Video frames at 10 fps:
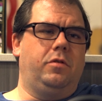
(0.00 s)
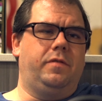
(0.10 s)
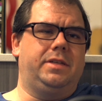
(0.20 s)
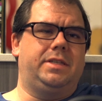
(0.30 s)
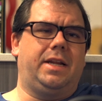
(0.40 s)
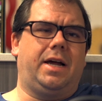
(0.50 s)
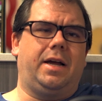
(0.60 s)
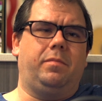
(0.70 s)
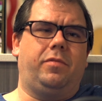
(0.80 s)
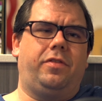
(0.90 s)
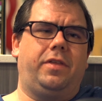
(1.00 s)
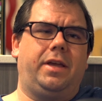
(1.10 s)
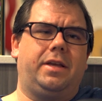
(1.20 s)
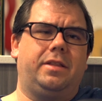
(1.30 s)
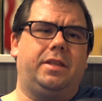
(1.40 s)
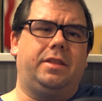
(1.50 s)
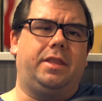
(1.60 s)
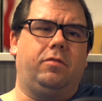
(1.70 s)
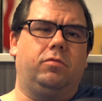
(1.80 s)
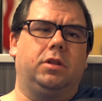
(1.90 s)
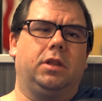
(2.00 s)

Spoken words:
movies that I'm thinking that they would